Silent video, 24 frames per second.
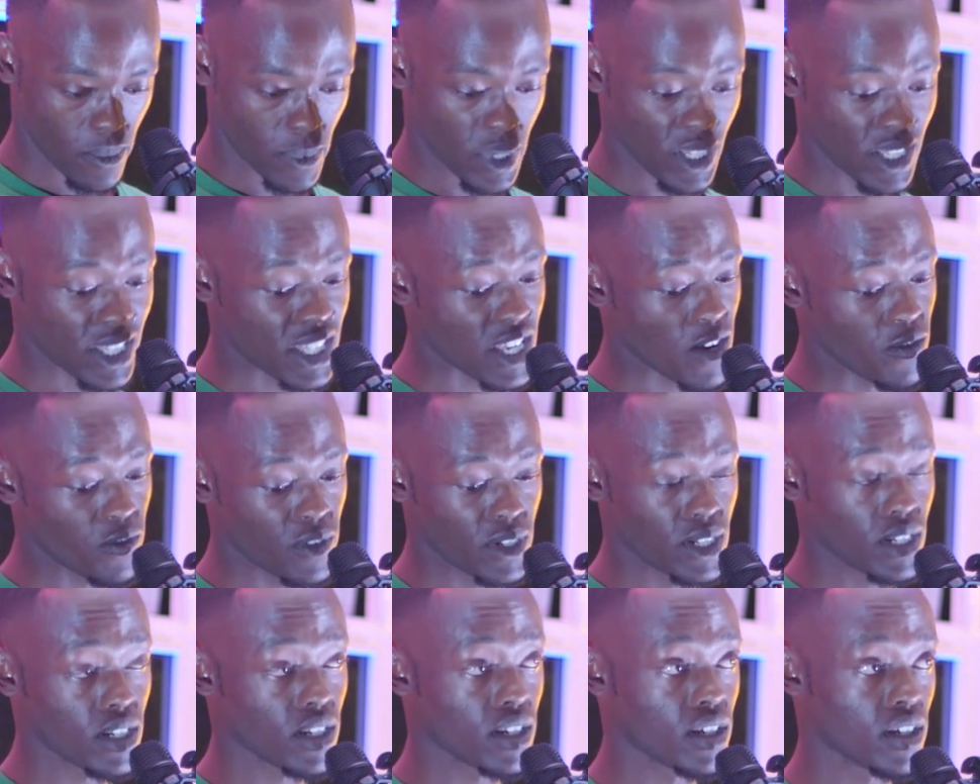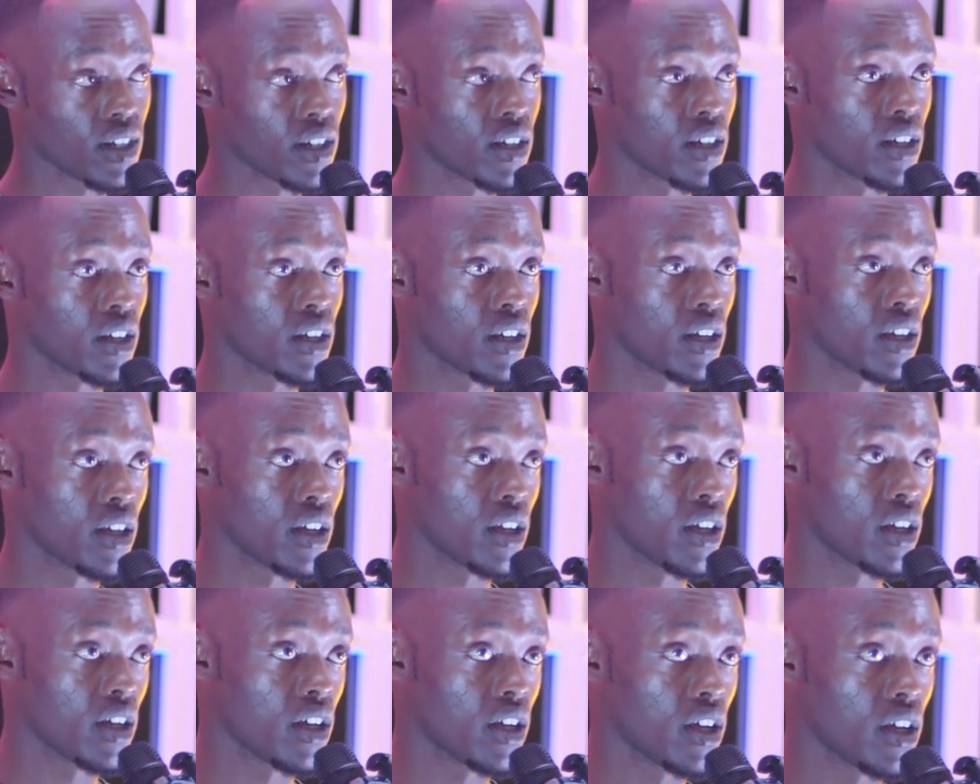7,
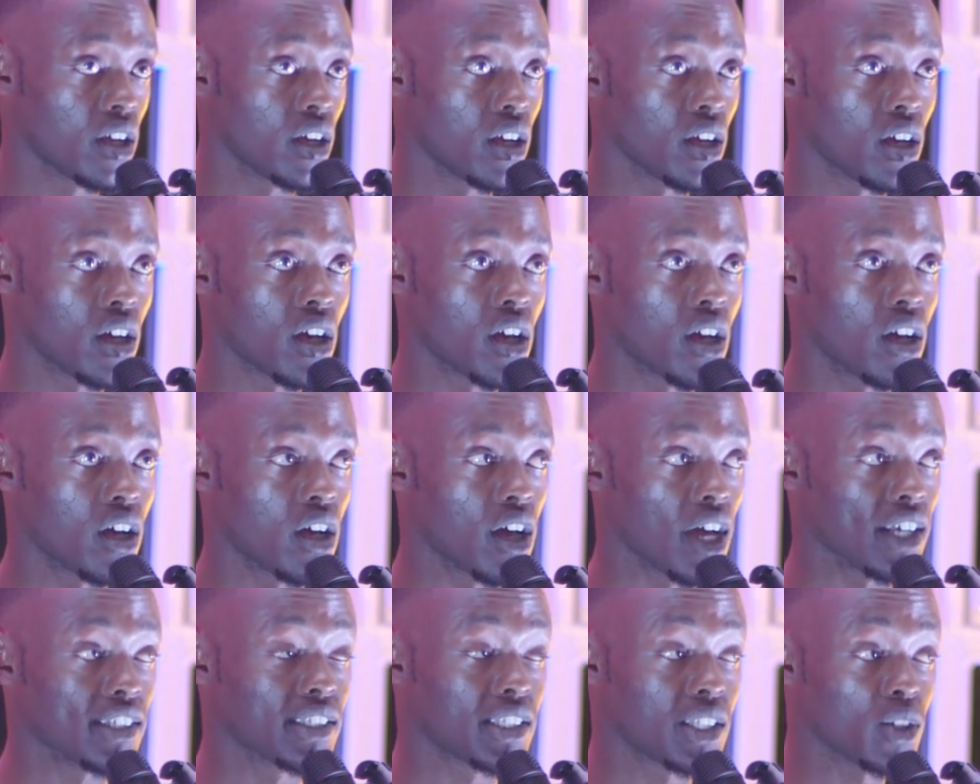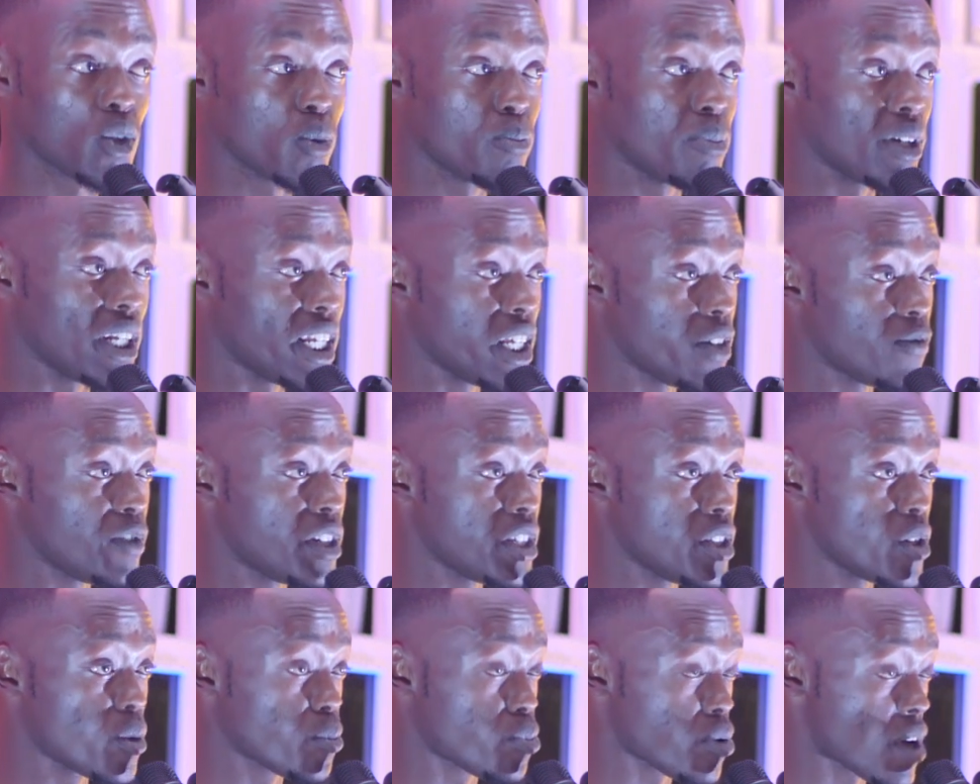I still believed
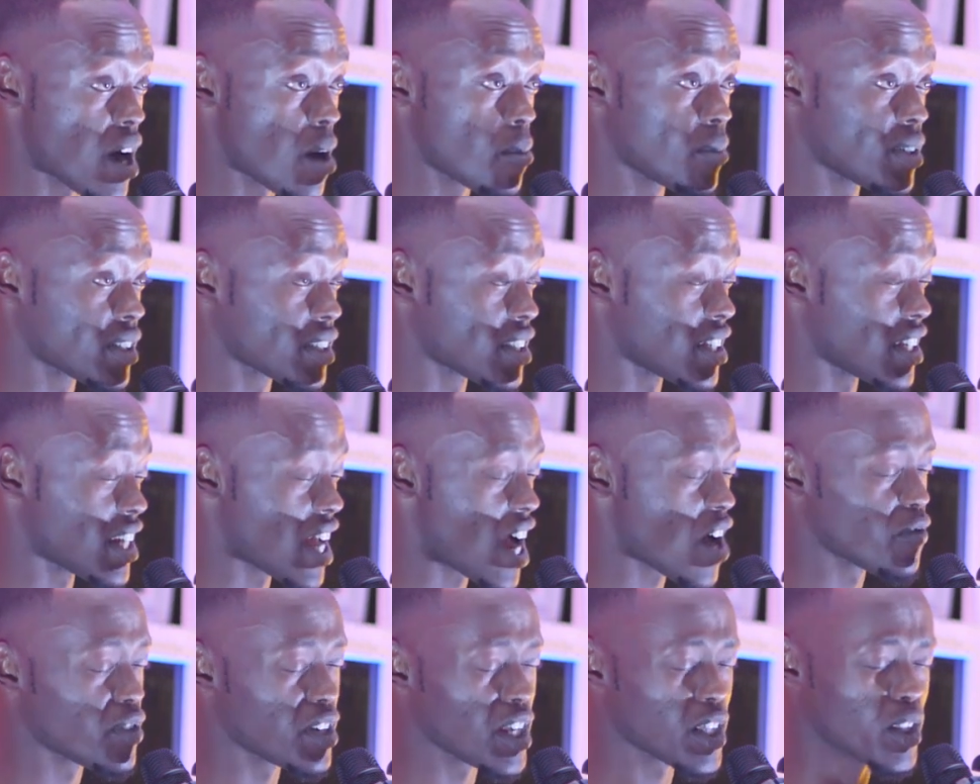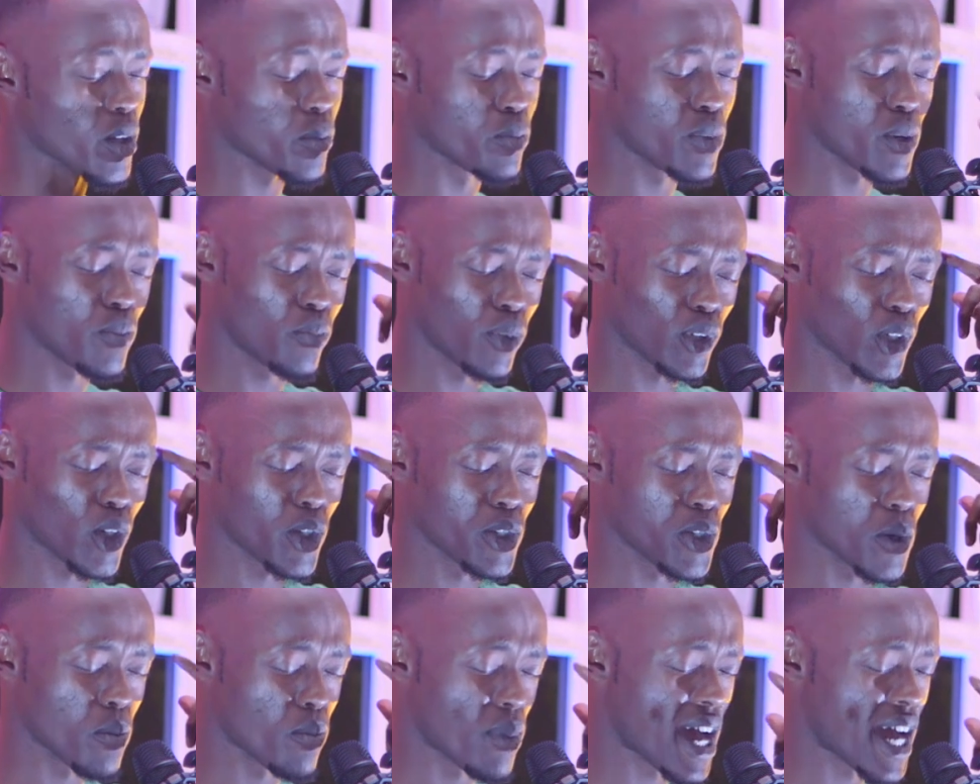in your promise that having other people
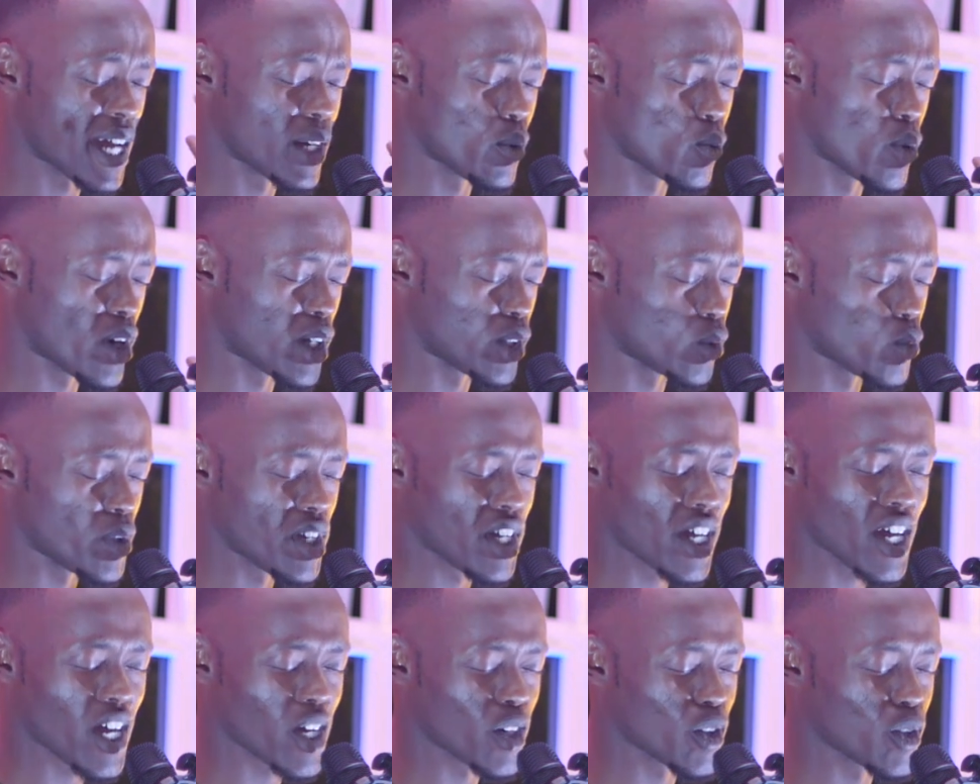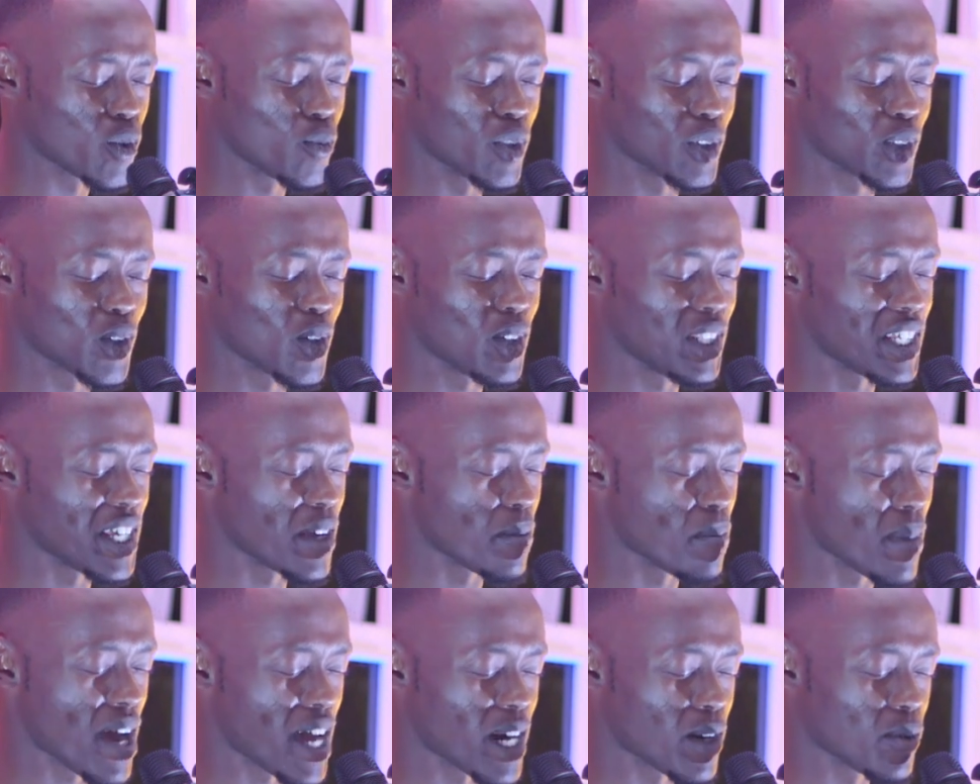on your mind while we cuddled was only
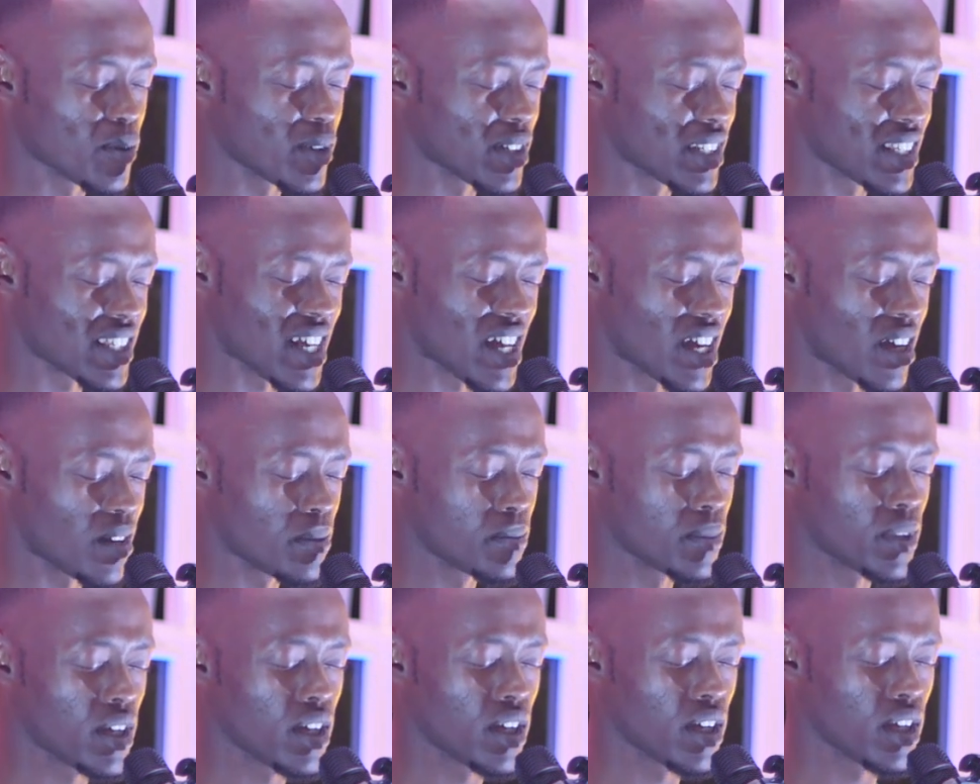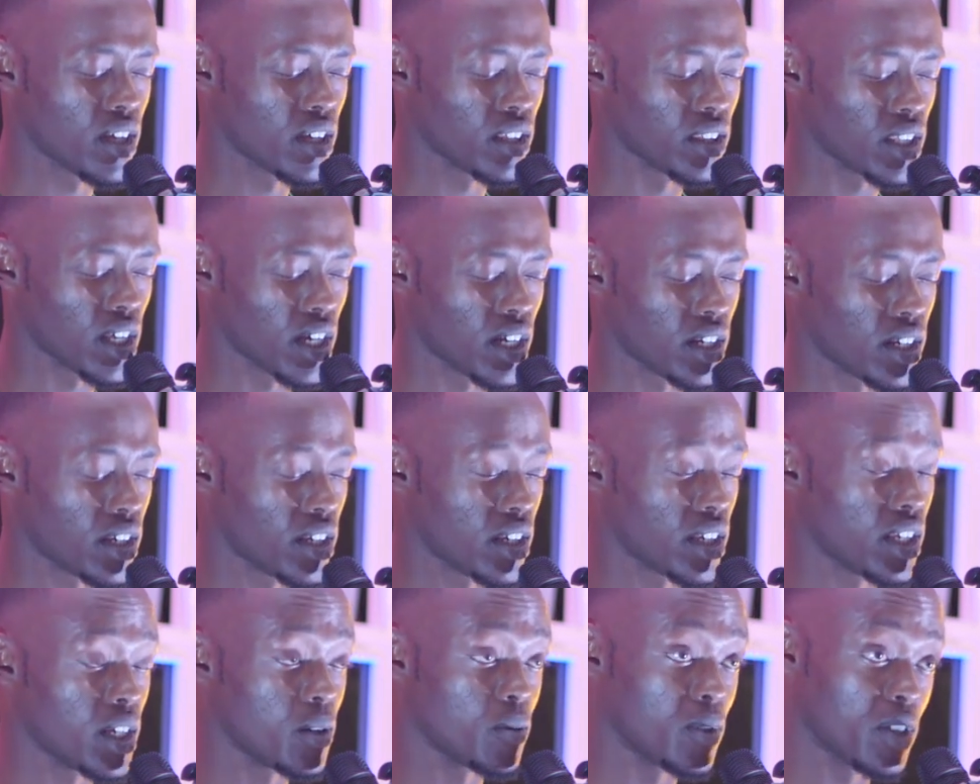a matter of time, that
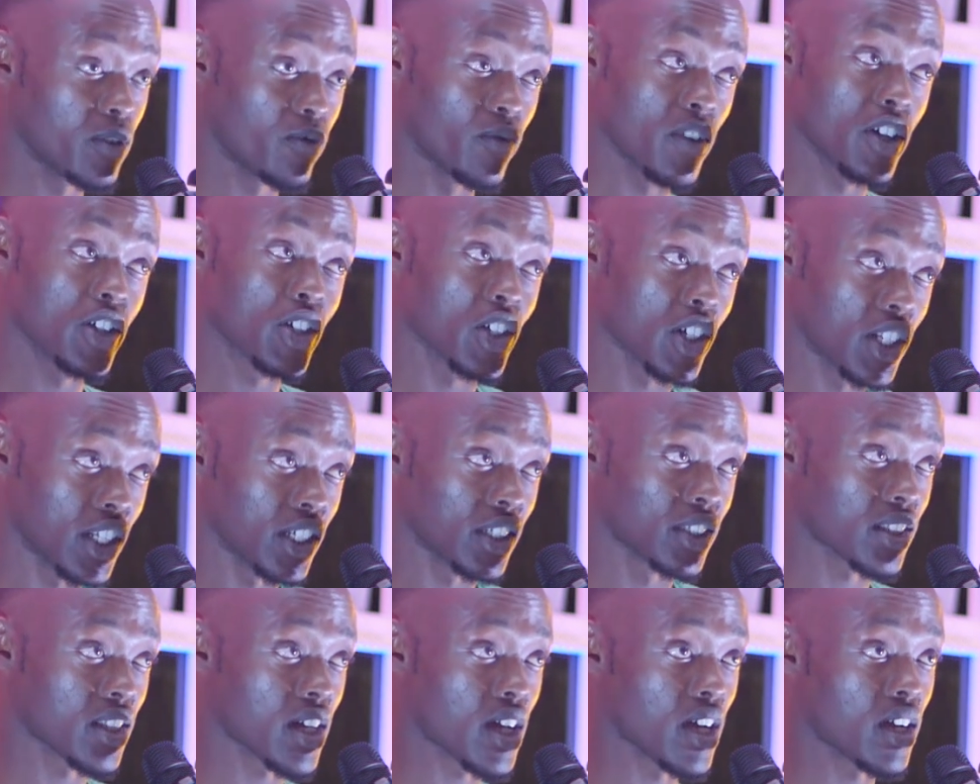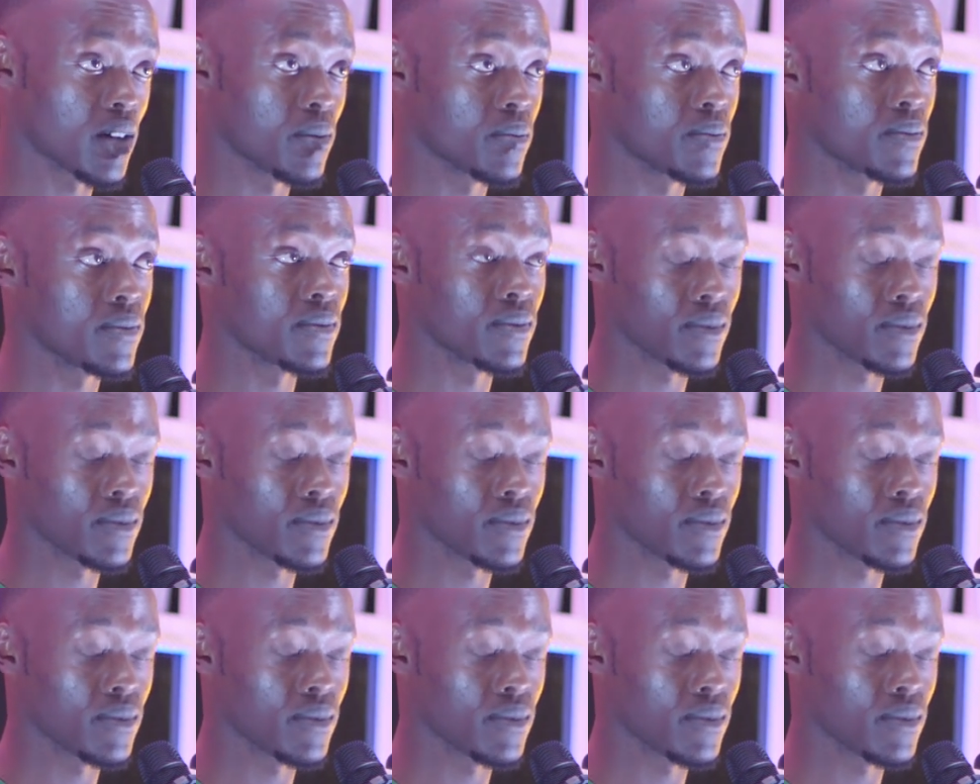it would eventually stop.